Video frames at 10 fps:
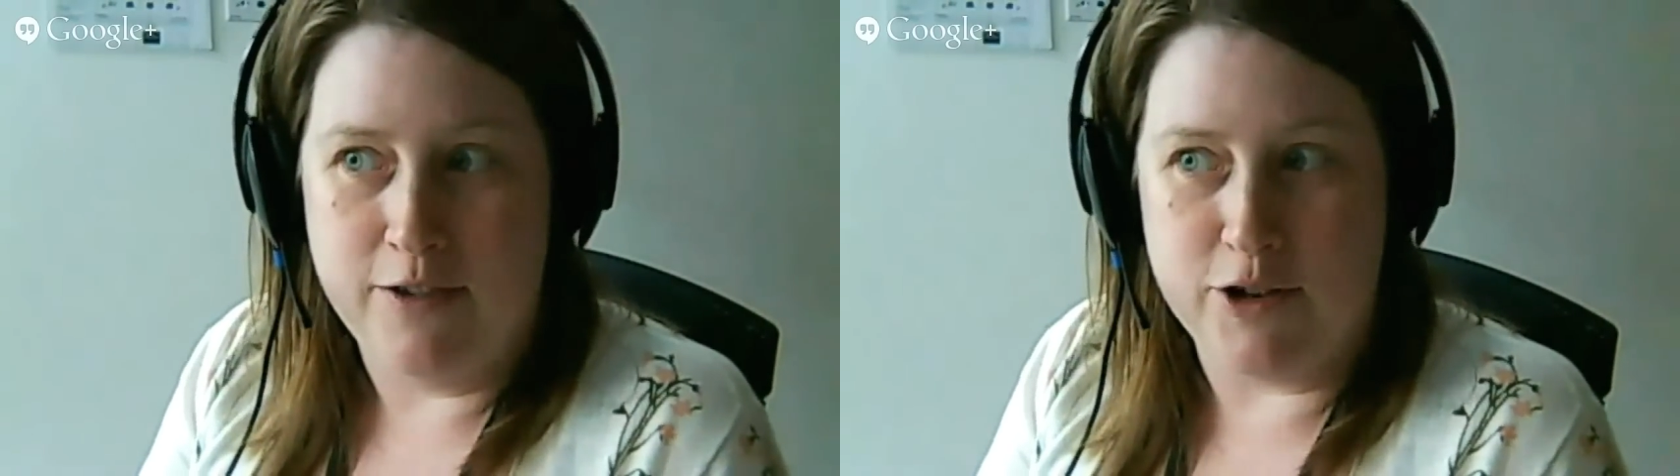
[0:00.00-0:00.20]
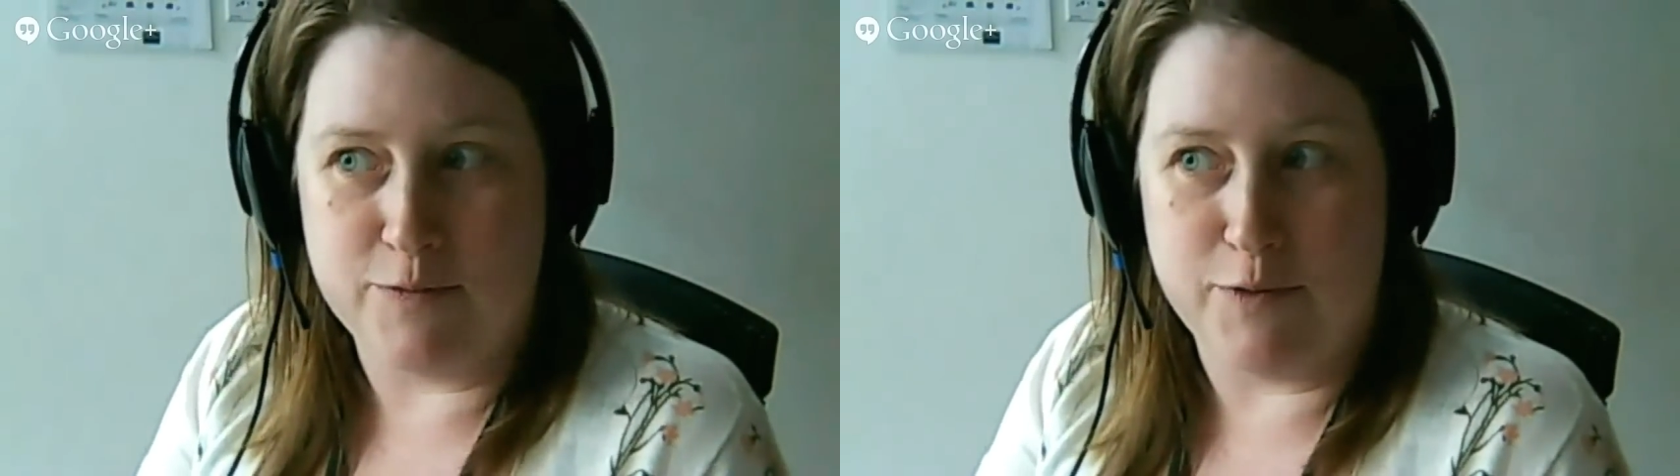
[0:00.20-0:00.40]

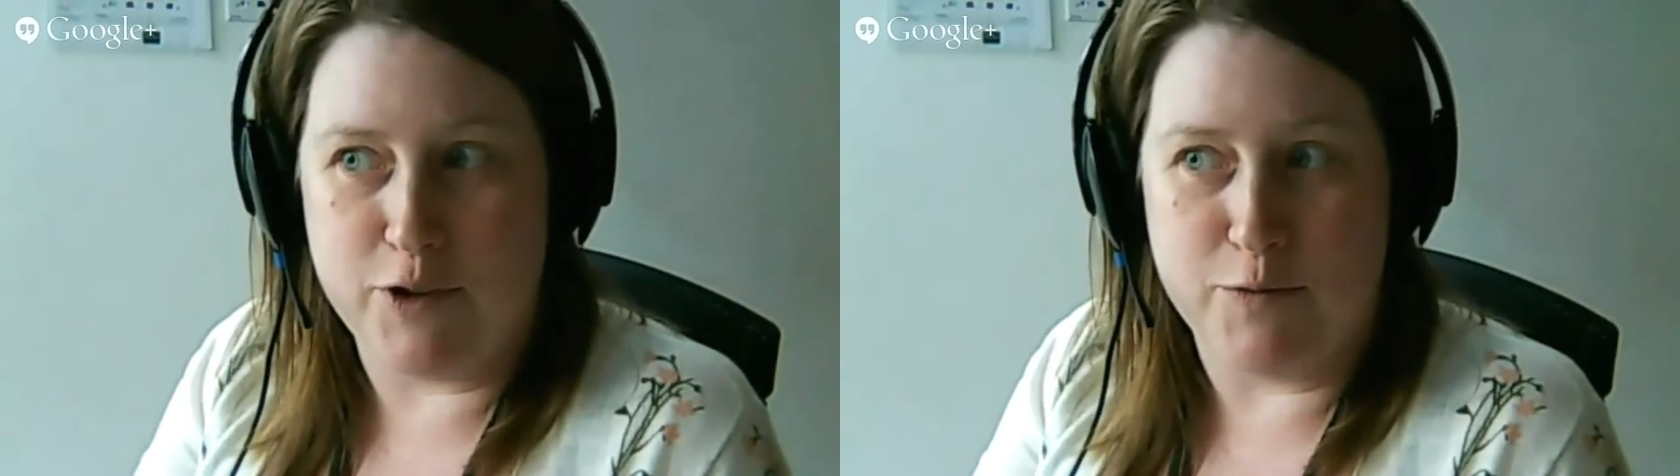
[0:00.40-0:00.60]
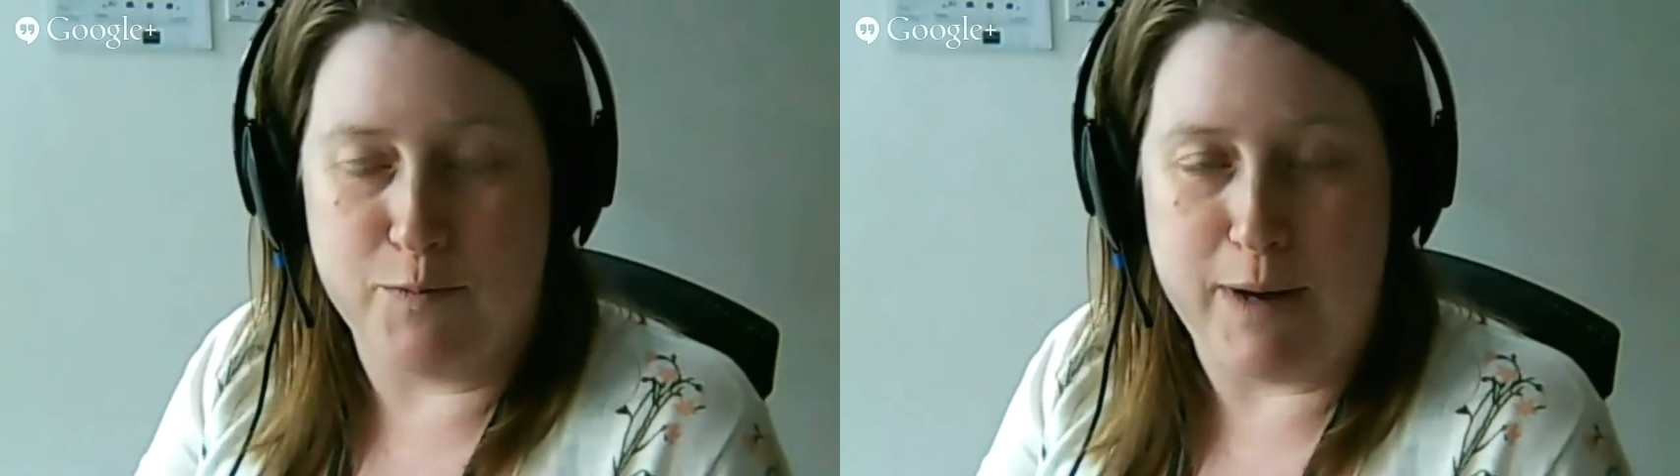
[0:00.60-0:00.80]

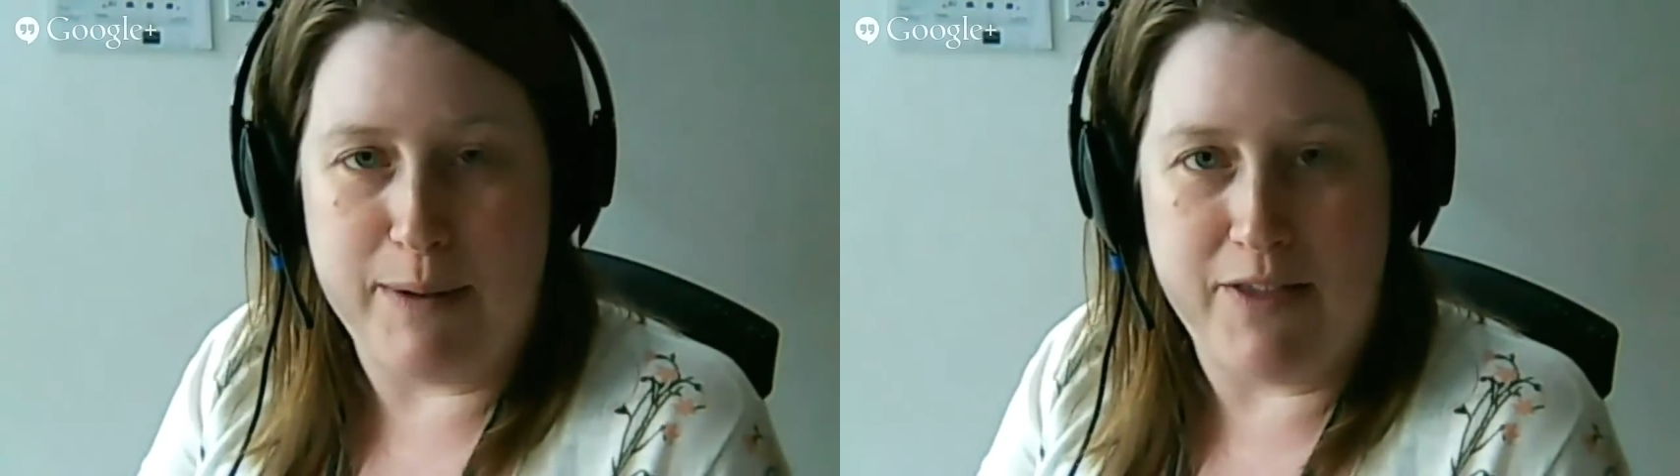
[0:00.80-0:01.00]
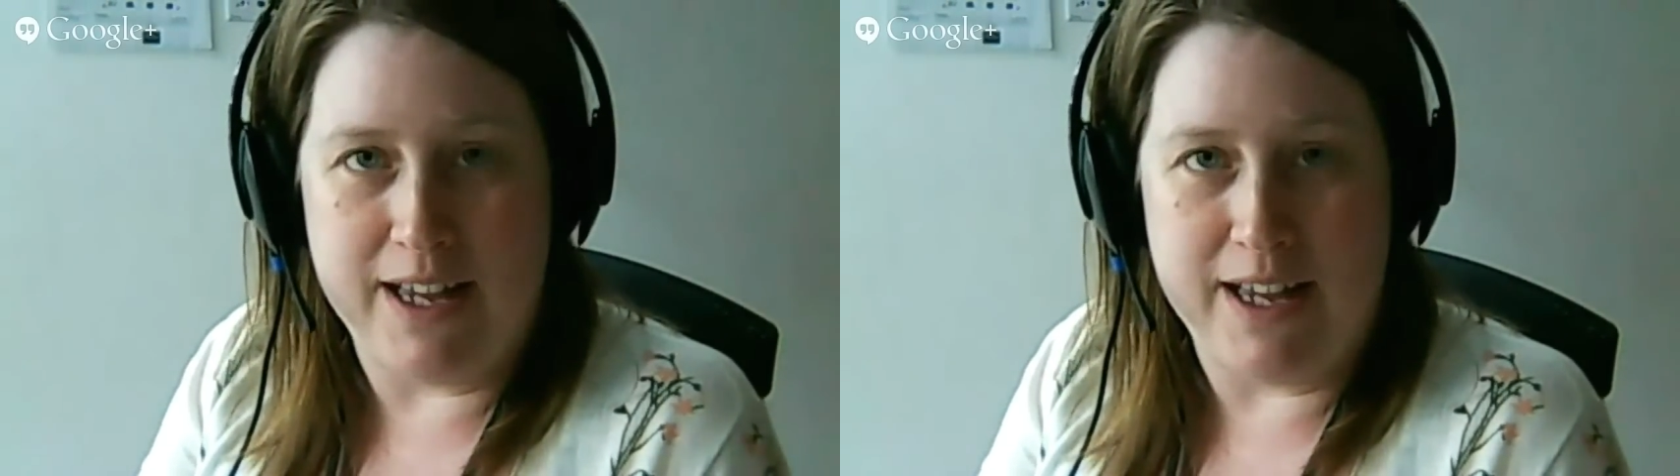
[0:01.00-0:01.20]
there might
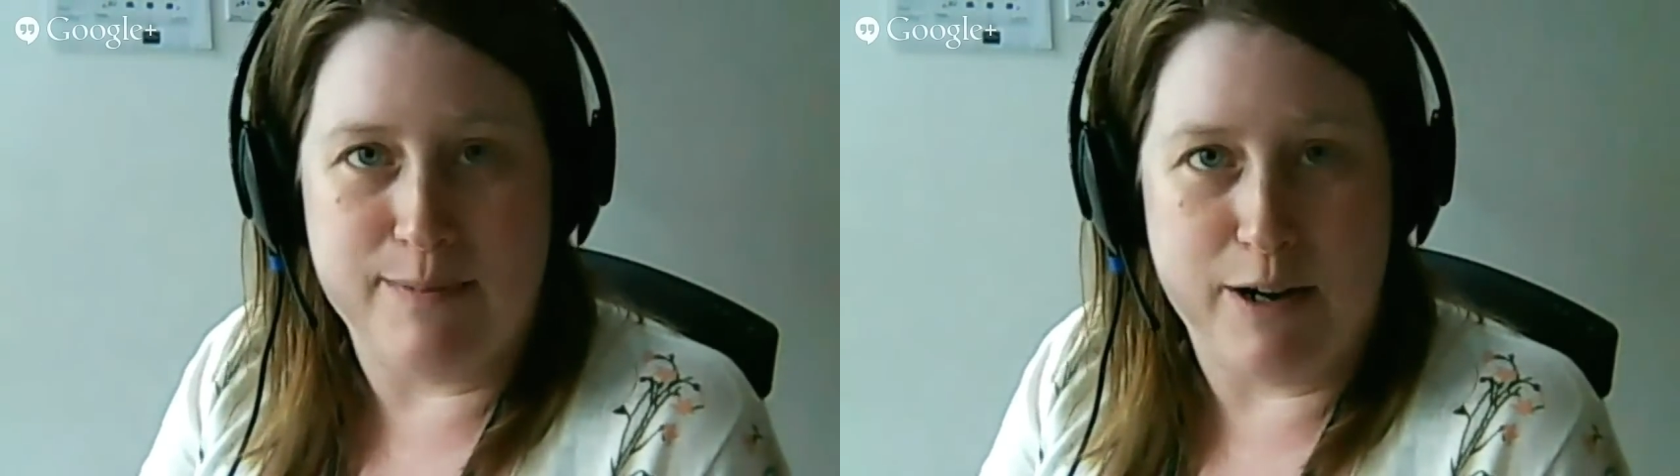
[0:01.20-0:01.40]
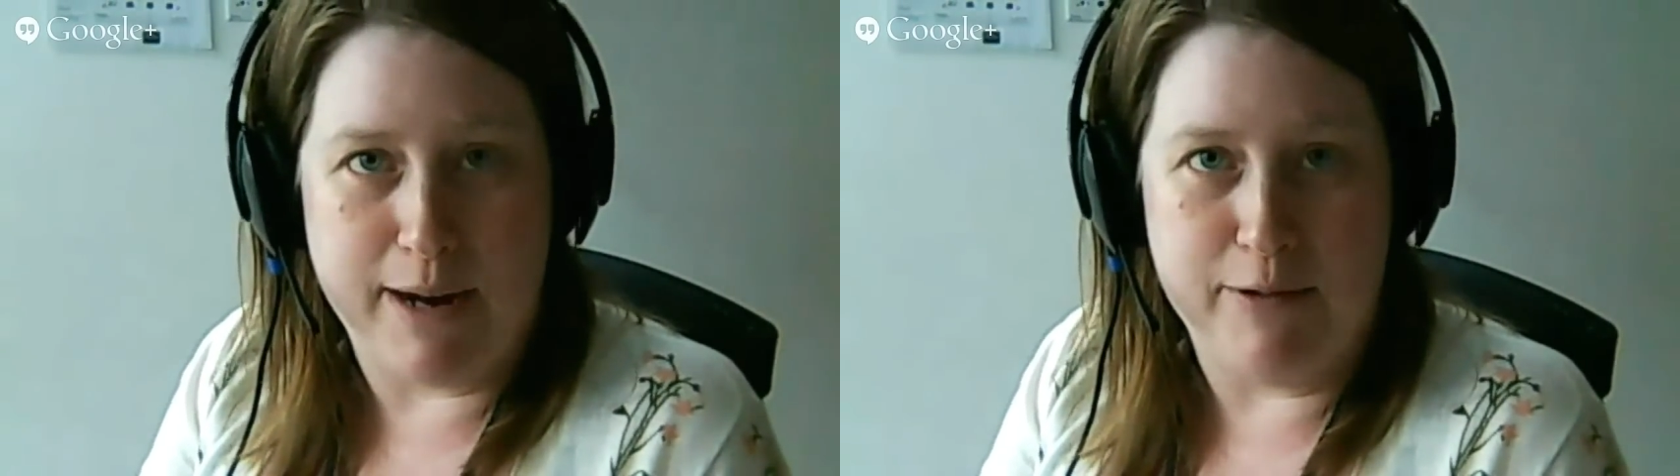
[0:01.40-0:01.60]
be things about my